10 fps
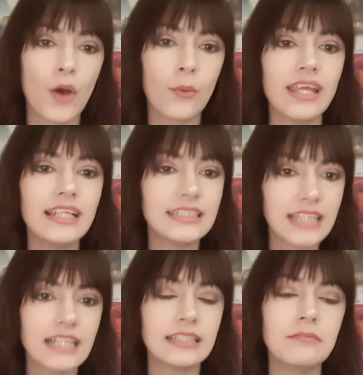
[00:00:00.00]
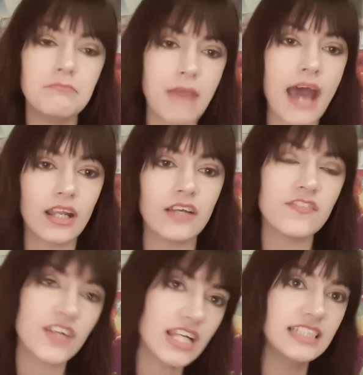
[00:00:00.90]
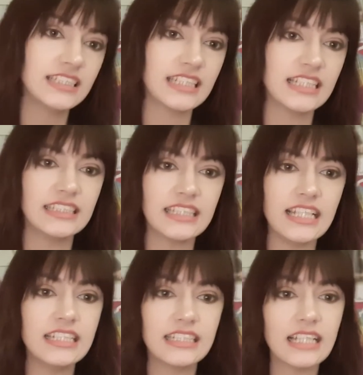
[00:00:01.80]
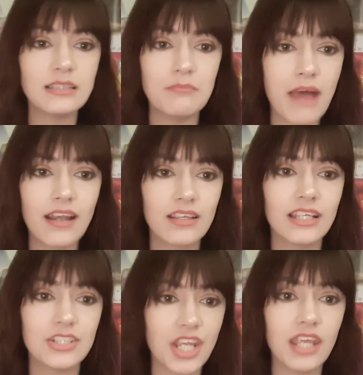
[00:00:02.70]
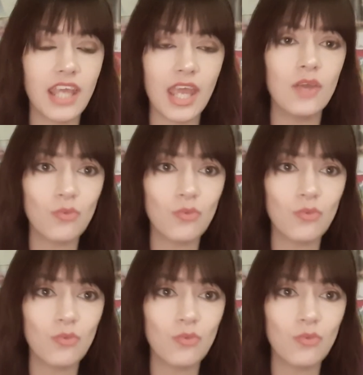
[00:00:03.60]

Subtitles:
it doesn't matter. For instance, it doesn't matter that J.K.